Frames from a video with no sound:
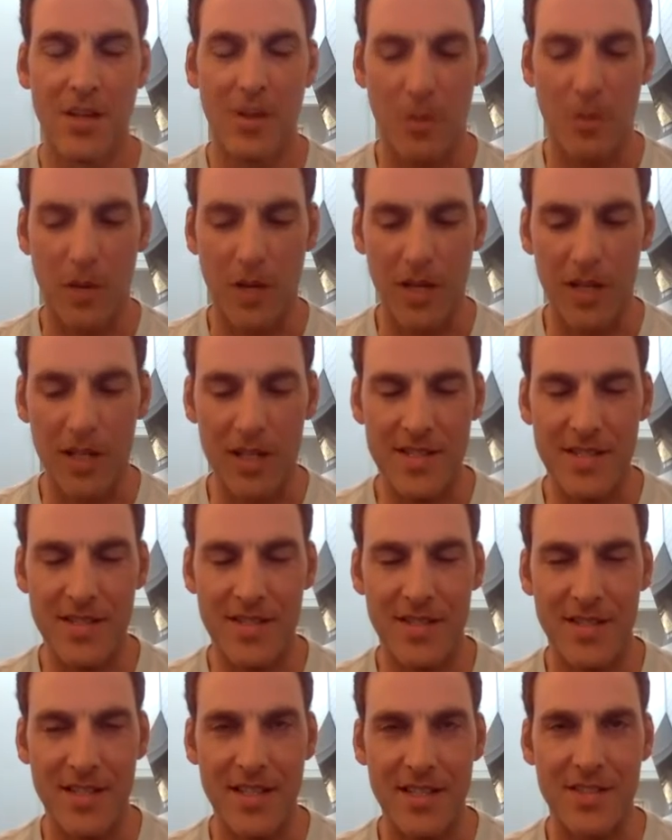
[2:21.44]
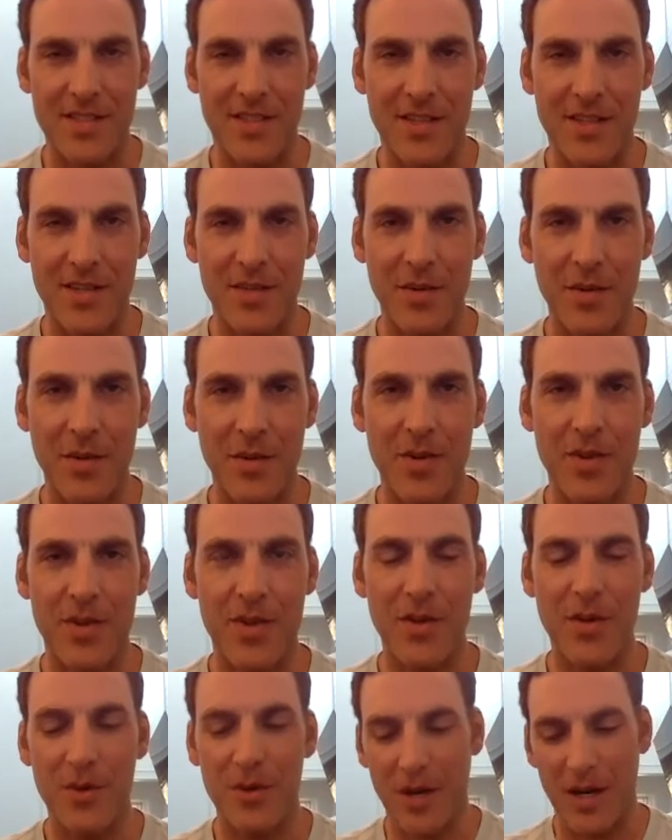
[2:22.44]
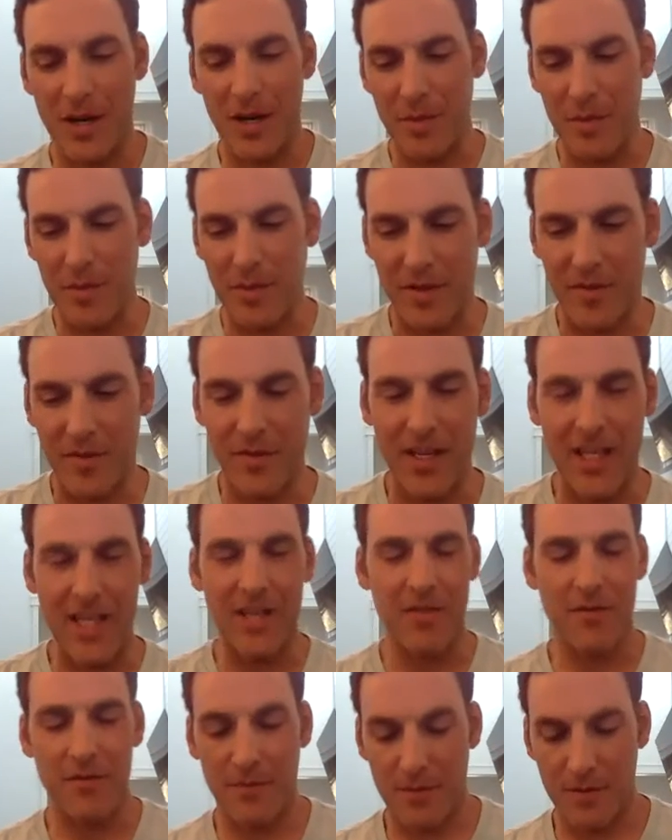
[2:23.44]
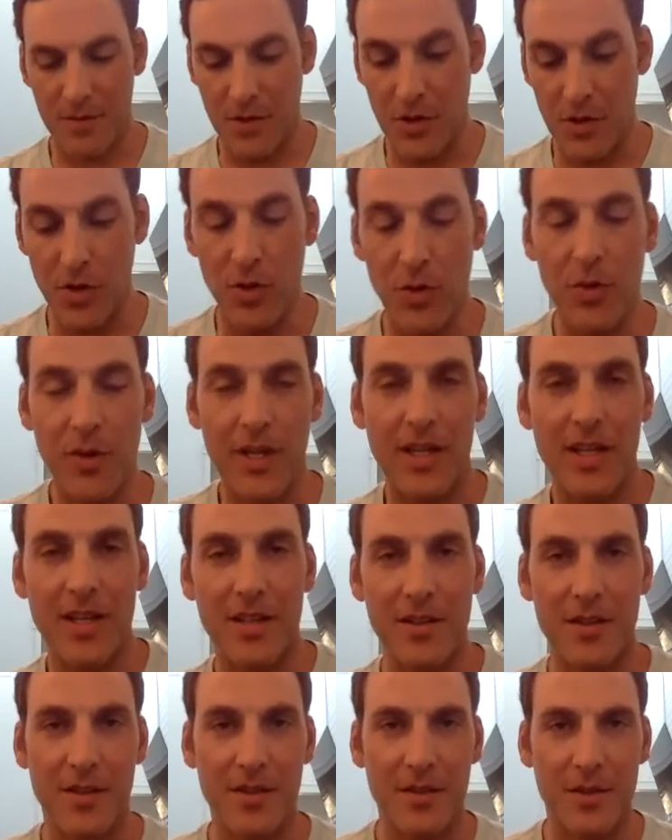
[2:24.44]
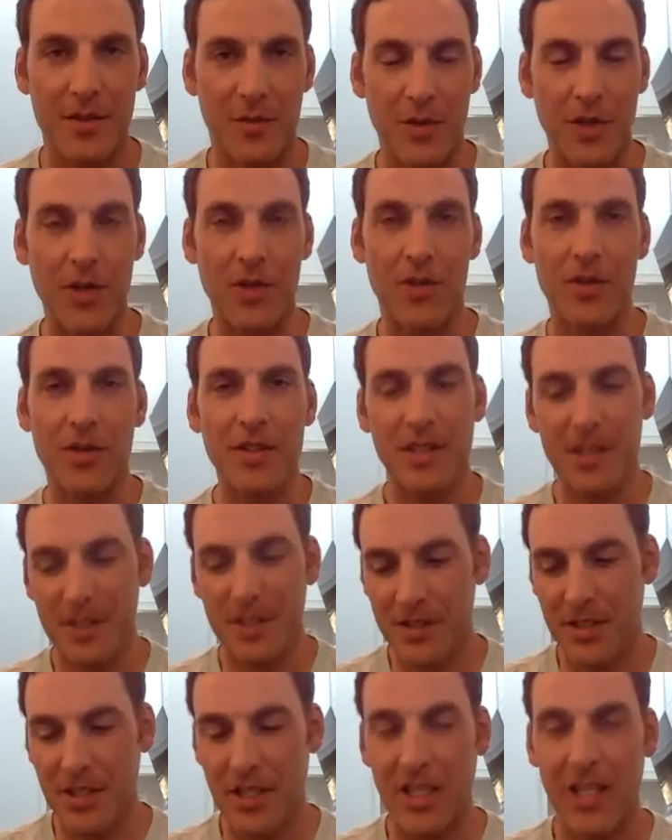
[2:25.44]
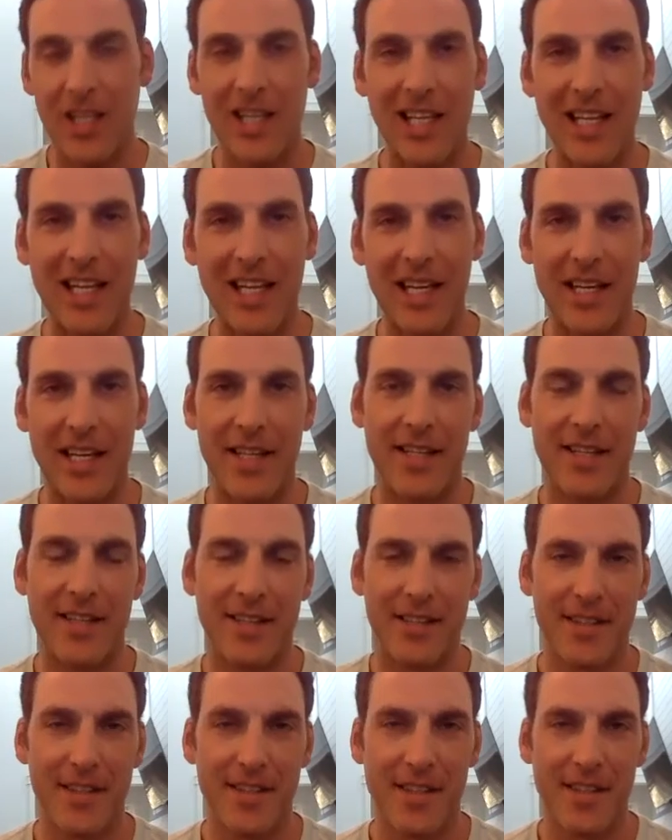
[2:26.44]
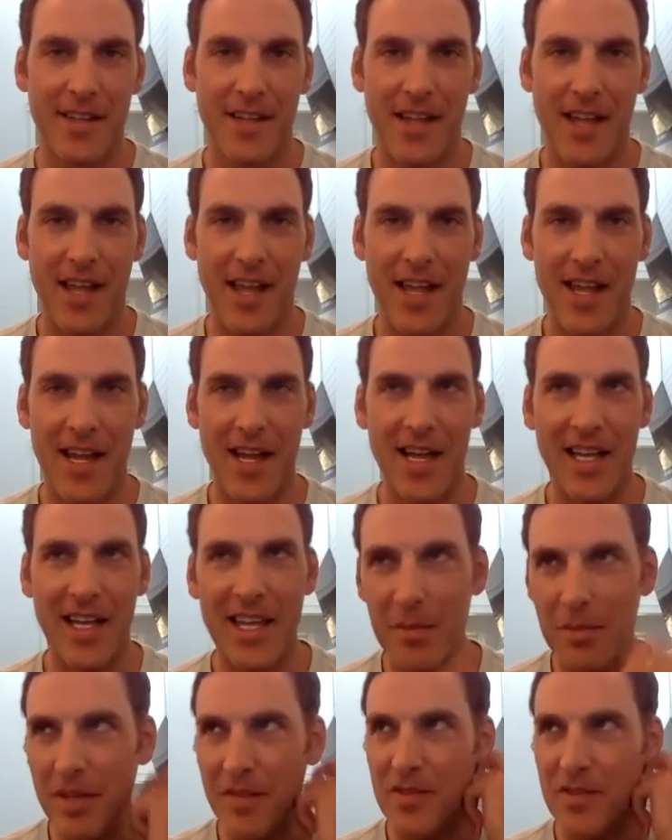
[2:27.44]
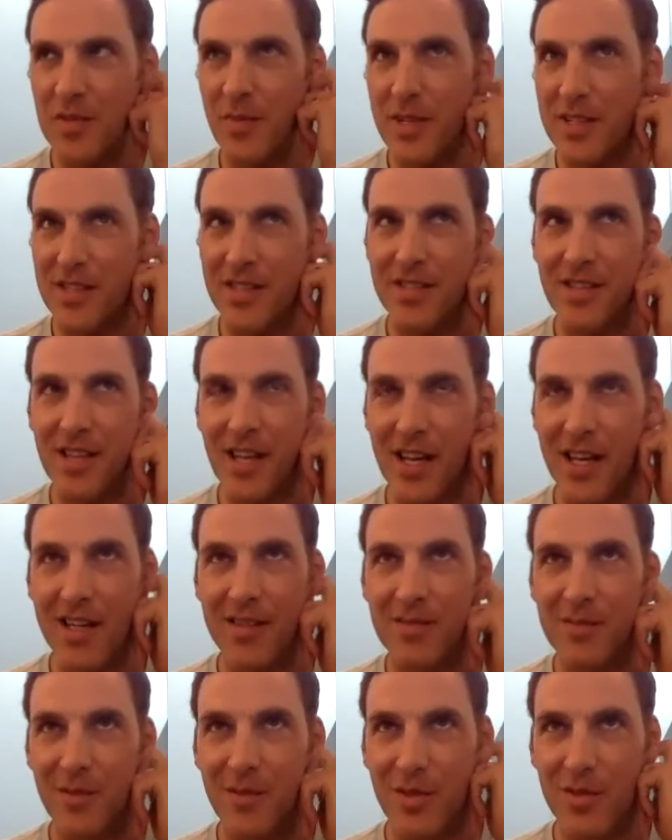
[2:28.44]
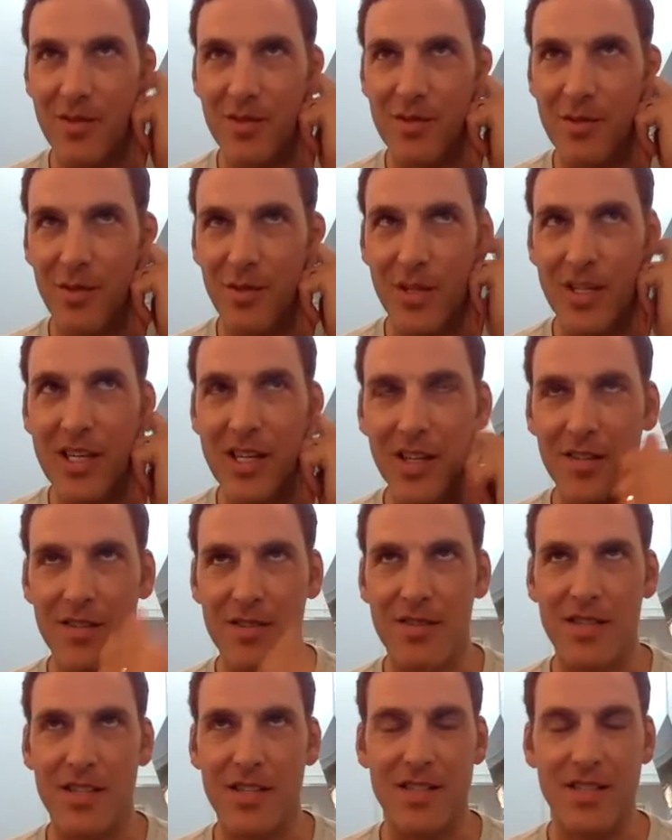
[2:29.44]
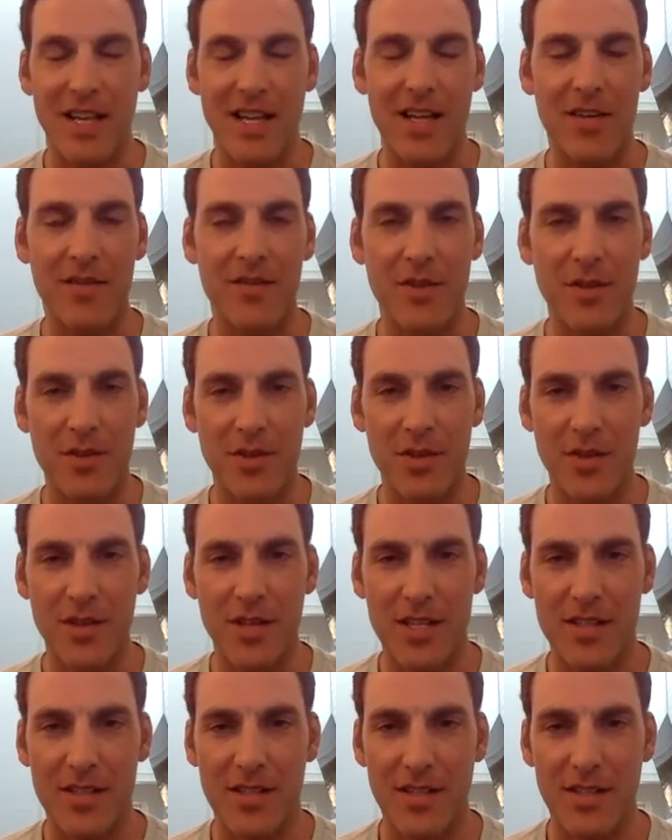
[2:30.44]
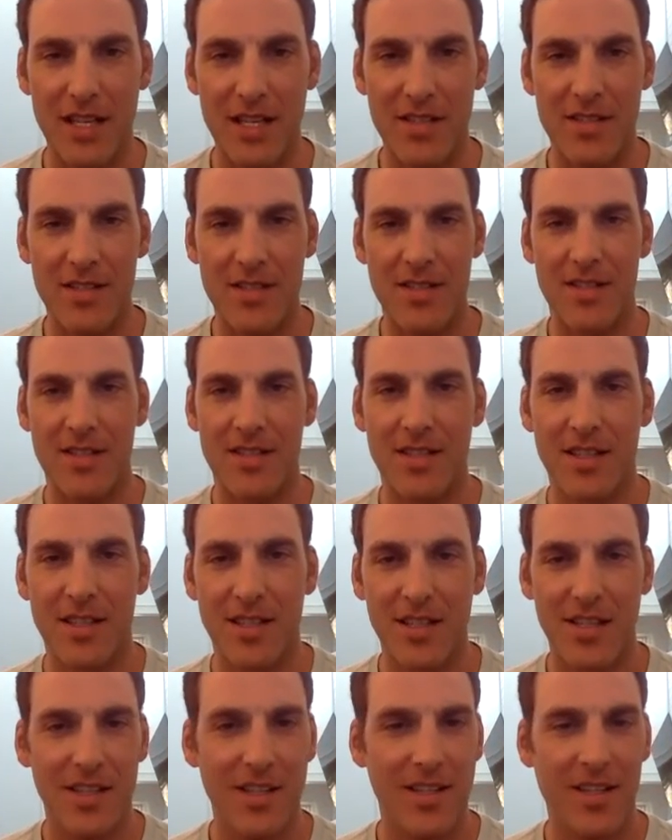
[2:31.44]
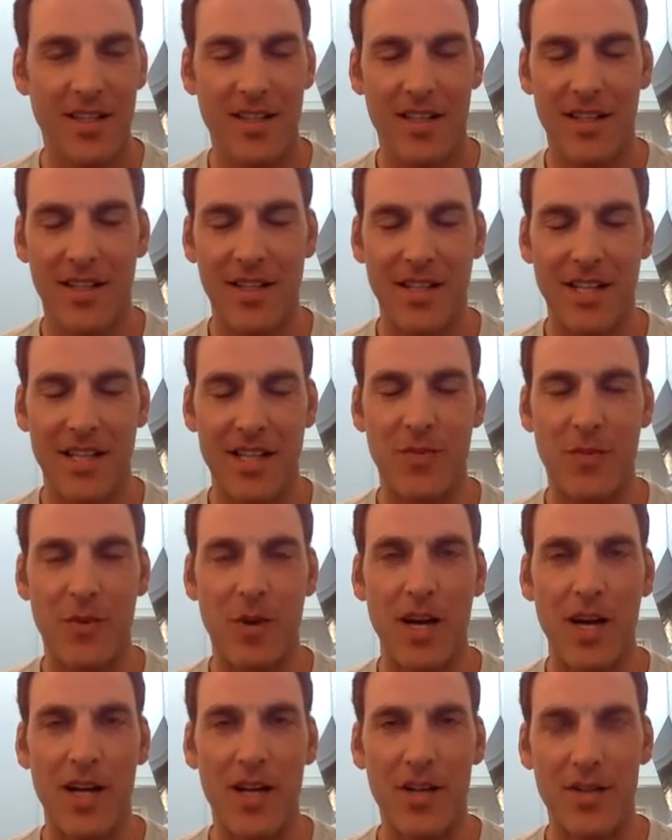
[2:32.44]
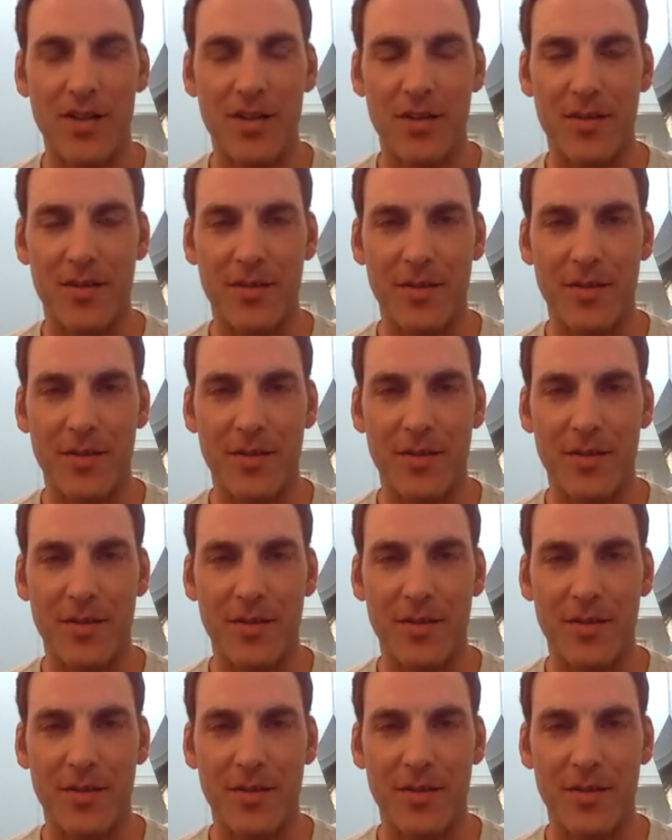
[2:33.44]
Well, it's good to be with you. I'm a big fan of you and Riordan Clinic. And I can't believe it's been 3 years since I interviewed you. That's wild.